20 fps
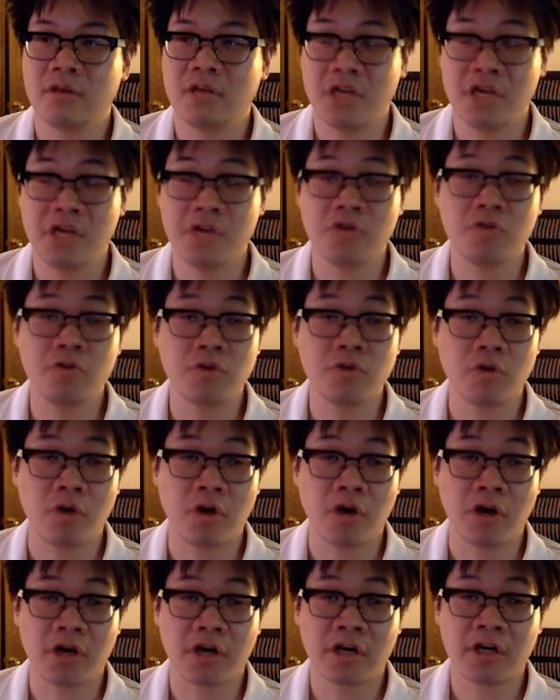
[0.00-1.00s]
in New
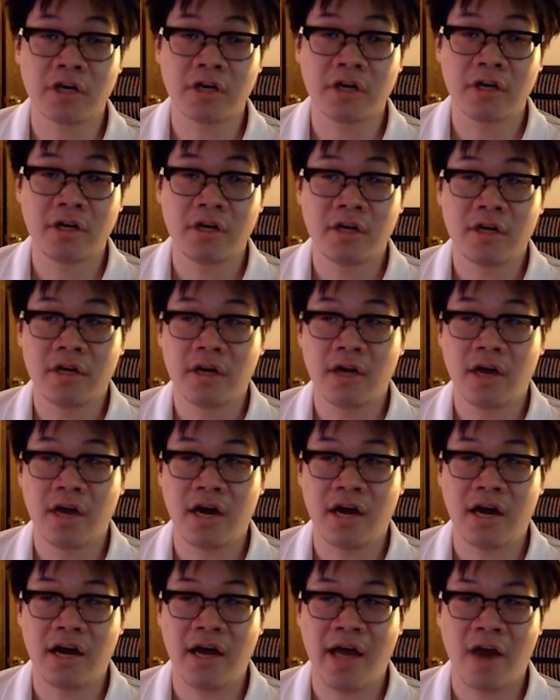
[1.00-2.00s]
York
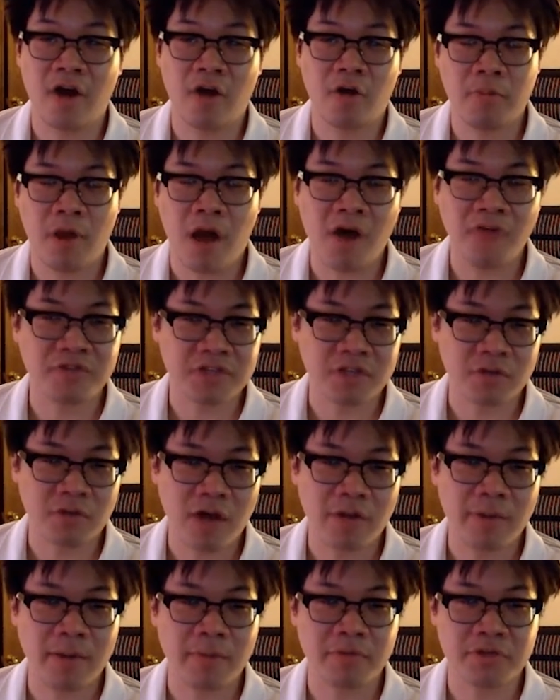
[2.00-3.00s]
at our office in
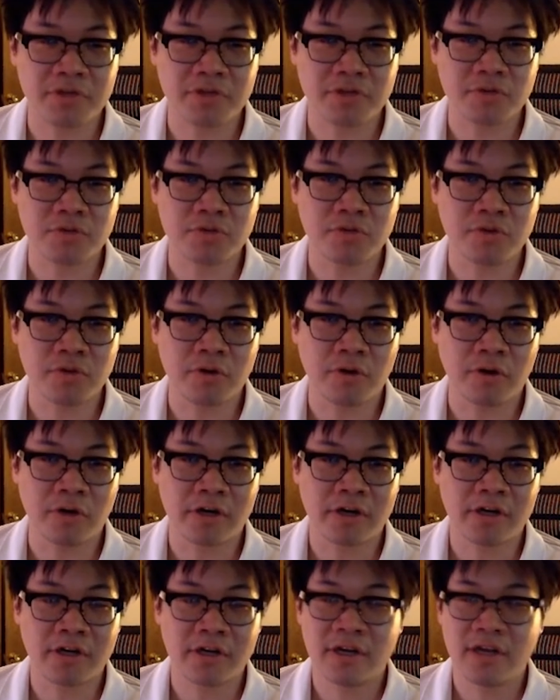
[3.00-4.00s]
Rock, Paper, Scissors, New
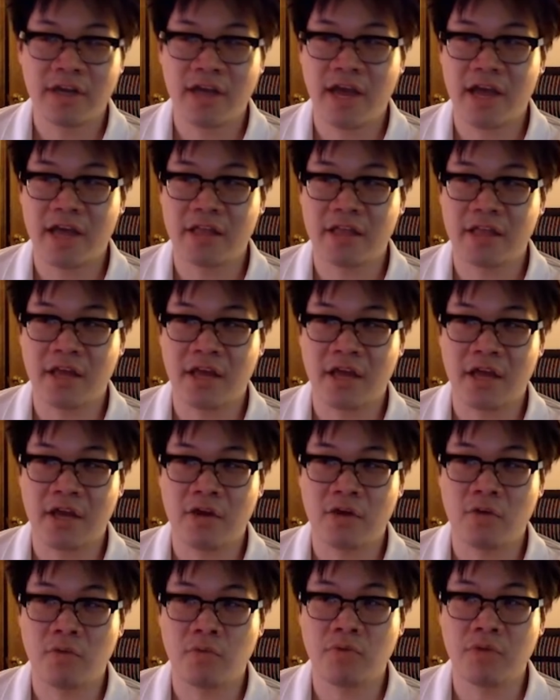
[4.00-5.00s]
York. And then
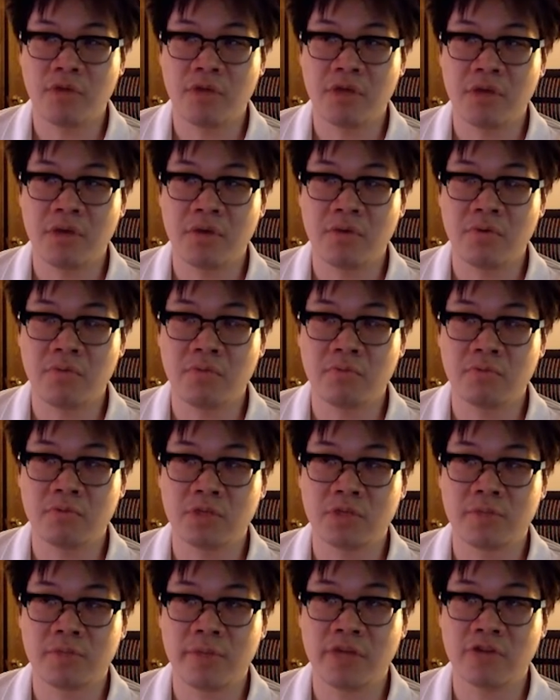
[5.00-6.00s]
we
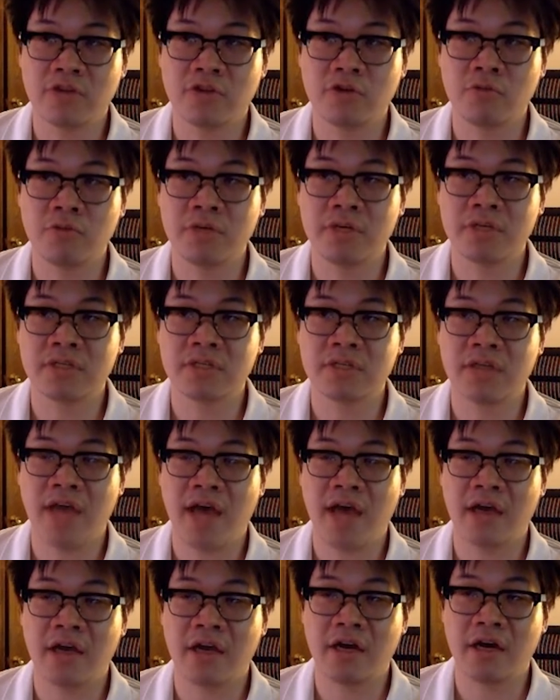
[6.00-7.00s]
spent 2 weeks
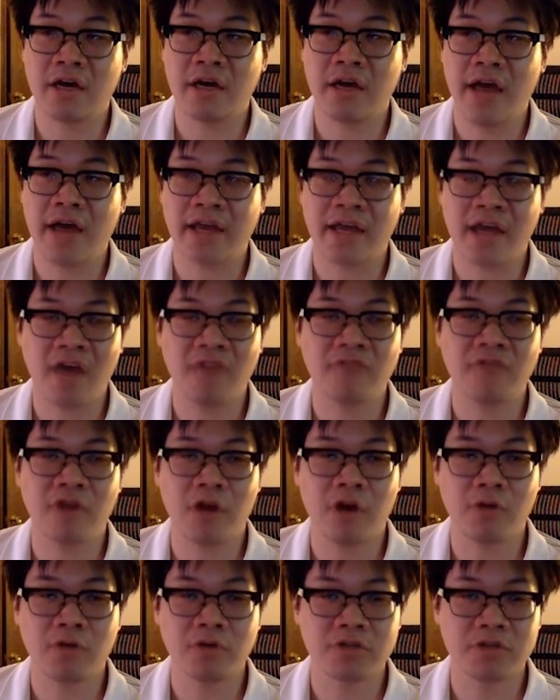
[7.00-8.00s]
at
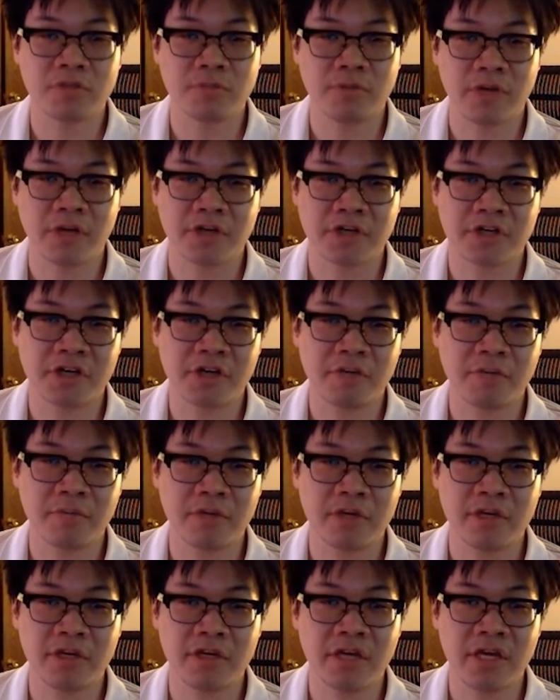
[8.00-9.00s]
Caviar, which is a production
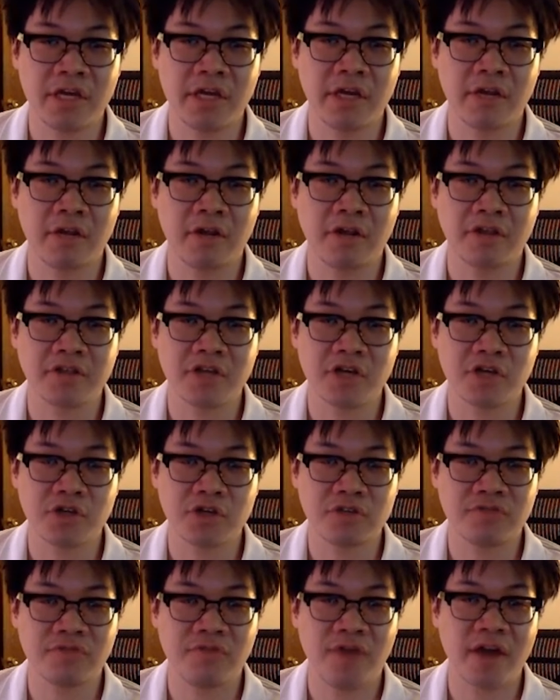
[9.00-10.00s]
company in Los
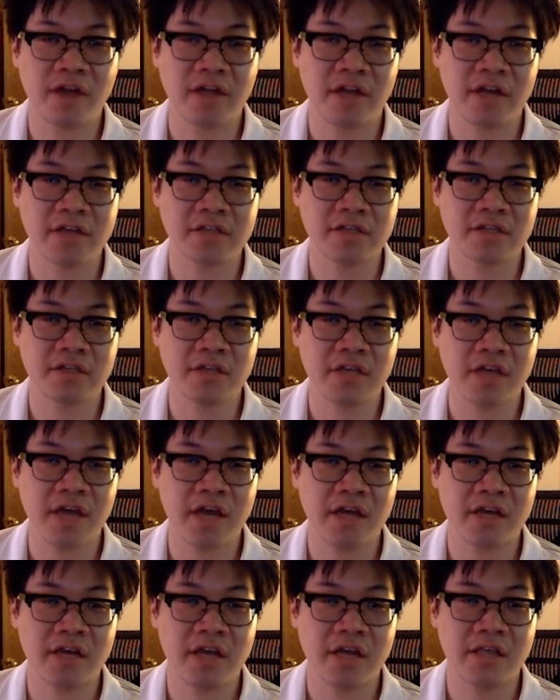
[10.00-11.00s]
Angeles, finalizing the
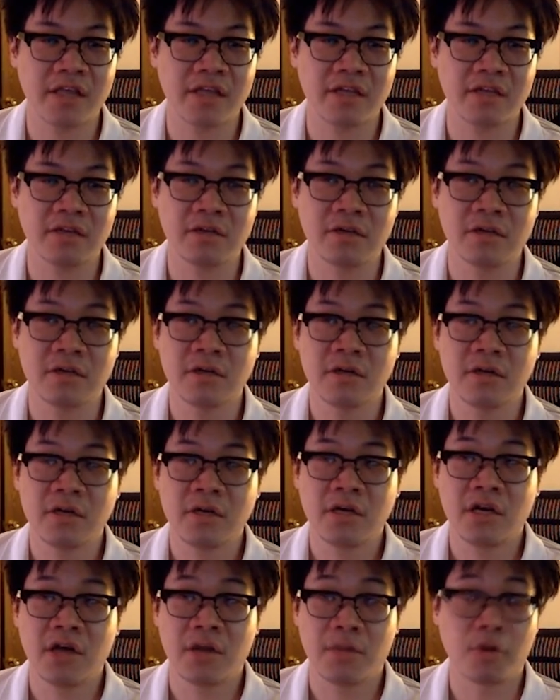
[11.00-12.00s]
edit and then
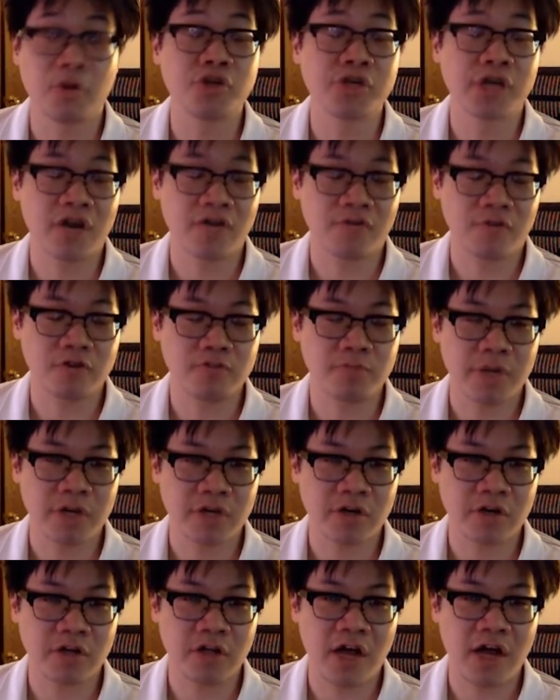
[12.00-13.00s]
approaching our first
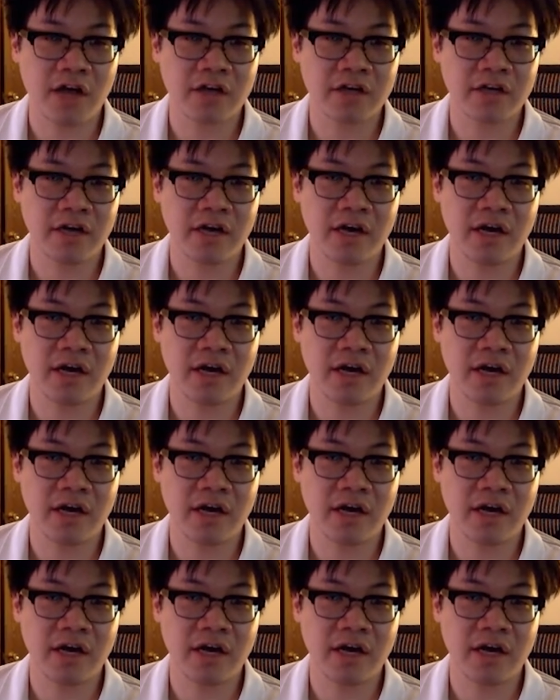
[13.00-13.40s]
picture lock.